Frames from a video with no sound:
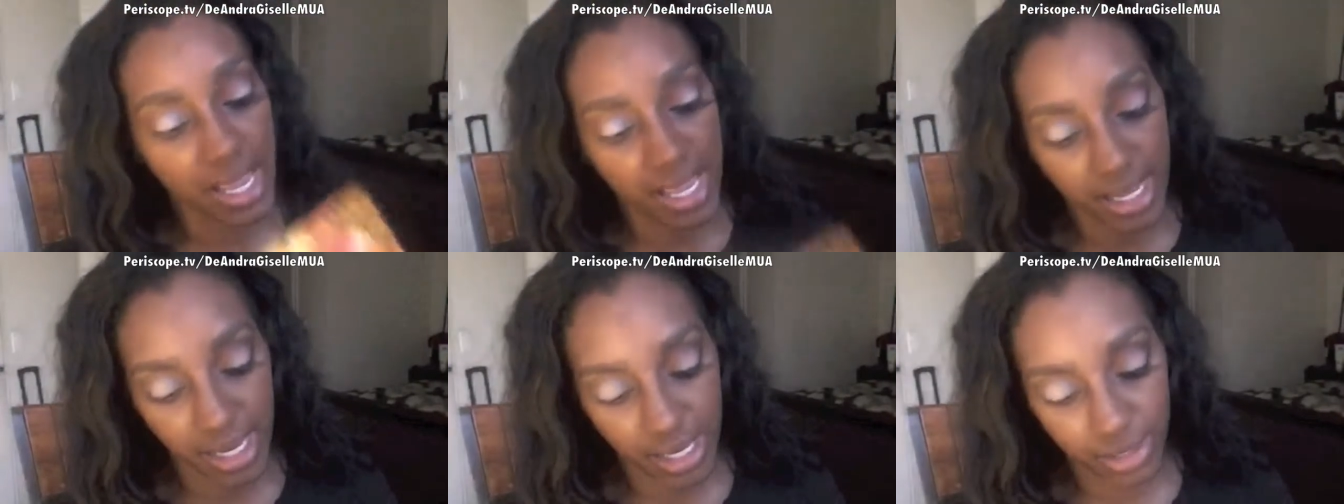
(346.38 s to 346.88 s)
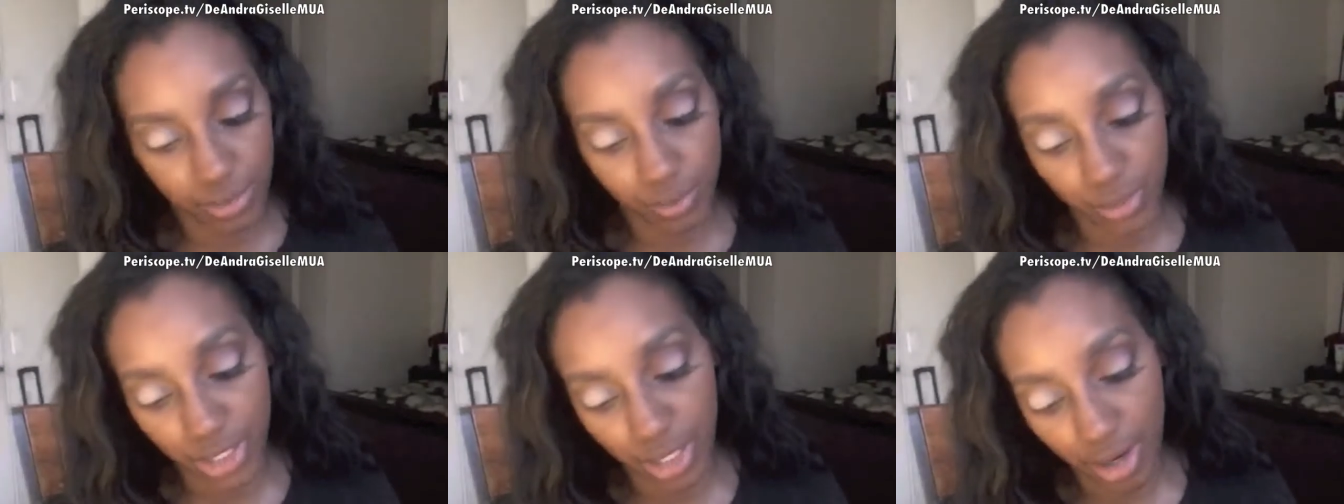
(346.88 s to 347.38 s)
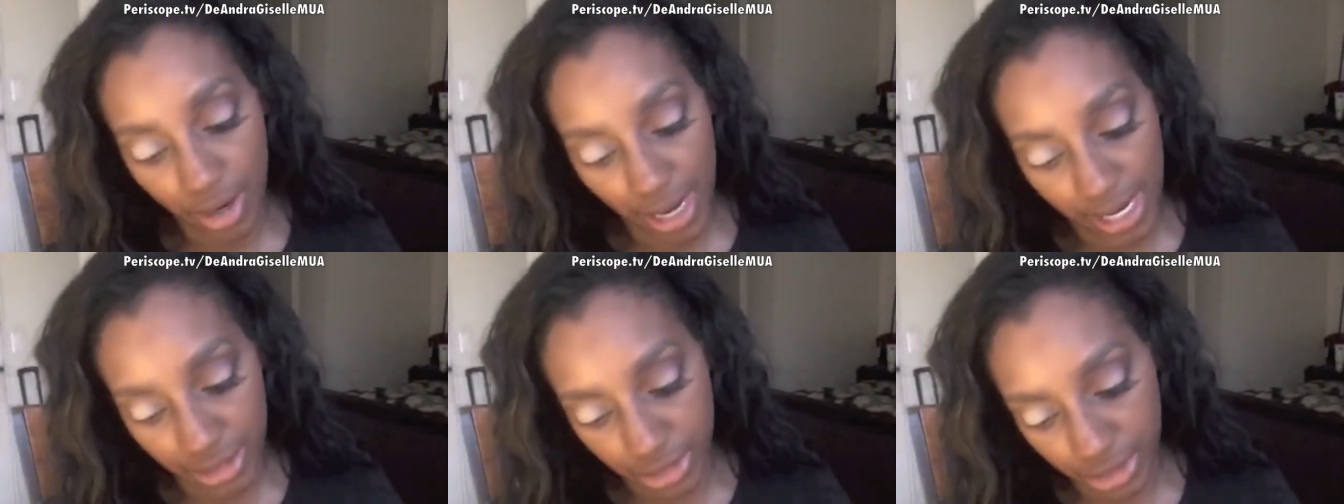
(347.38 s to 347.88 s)
And we are
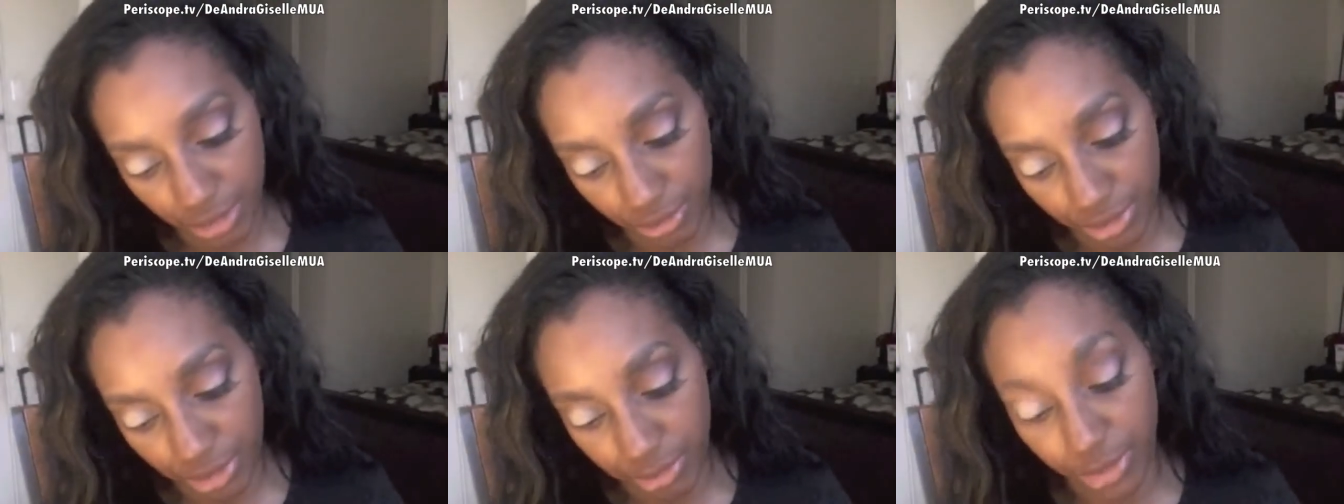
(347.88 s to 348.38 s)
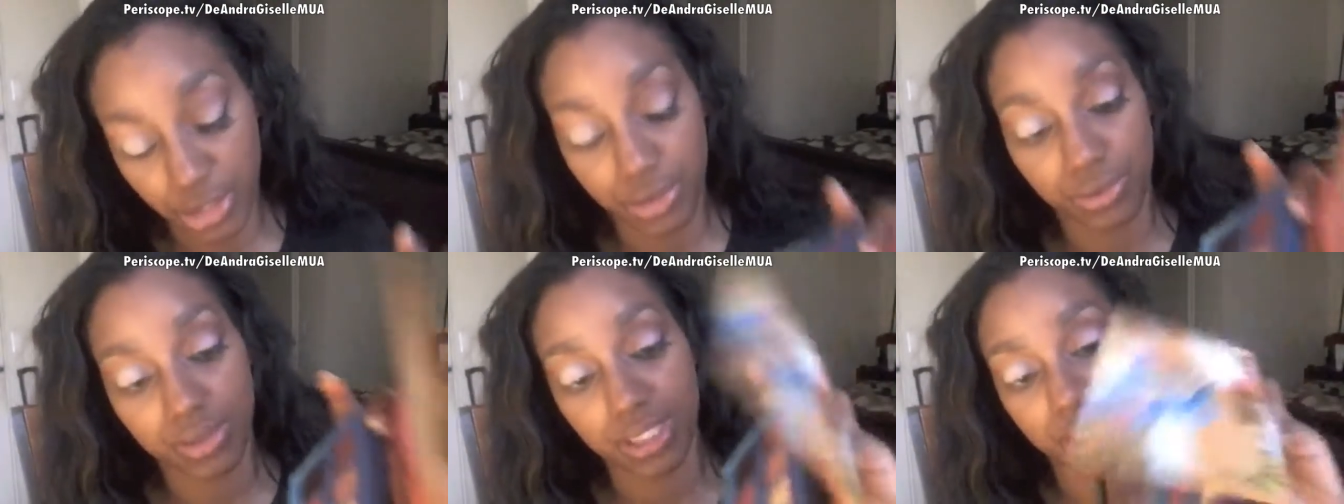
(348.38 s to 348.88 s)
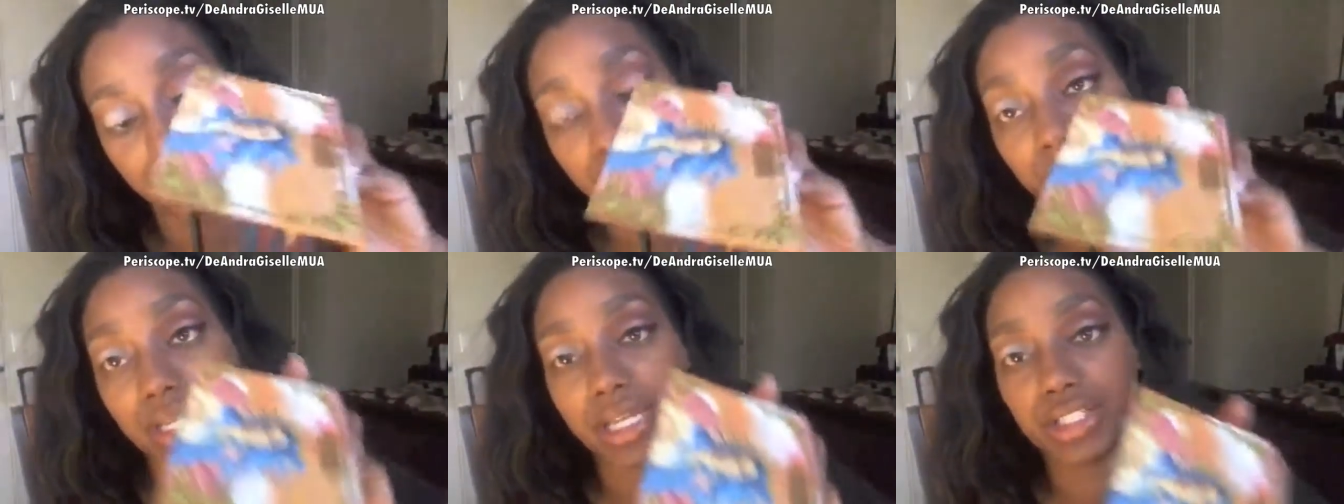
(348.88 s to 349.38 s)
actually going to be using
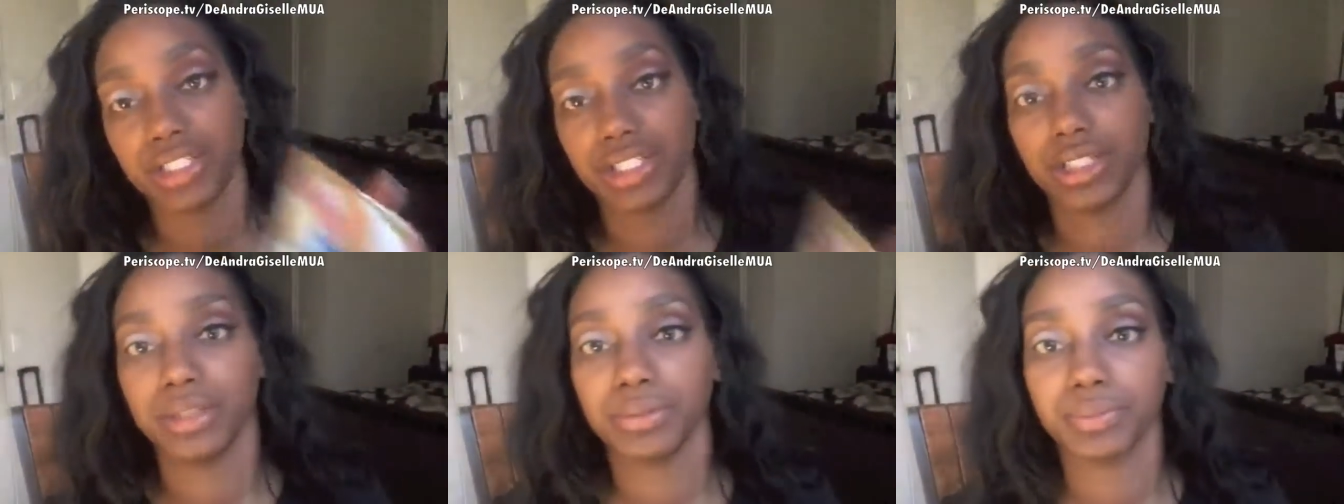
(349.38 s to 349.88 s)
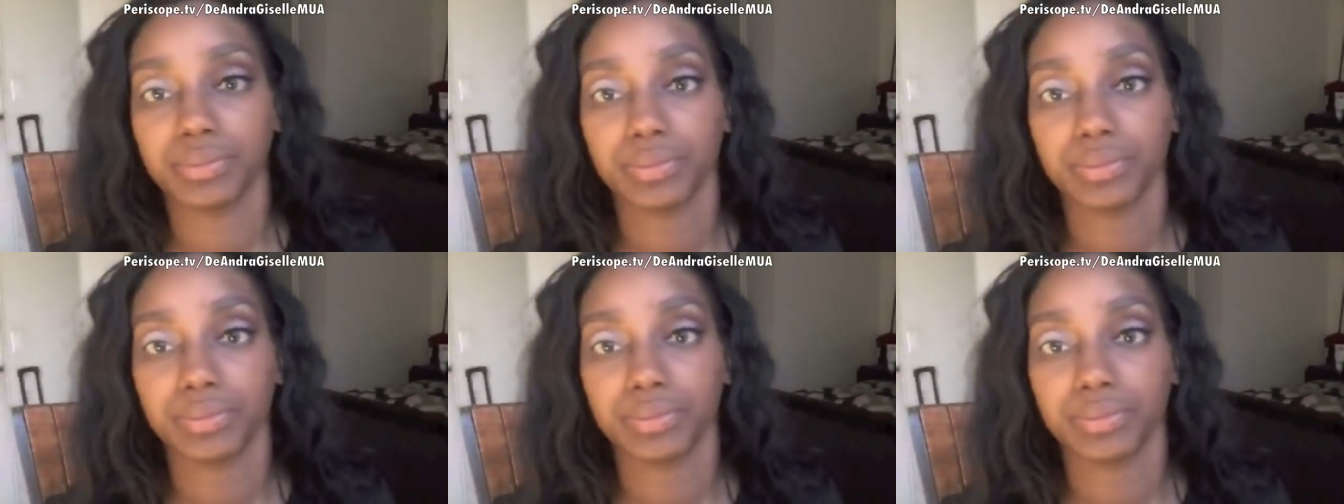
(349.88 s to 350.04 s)
Creation.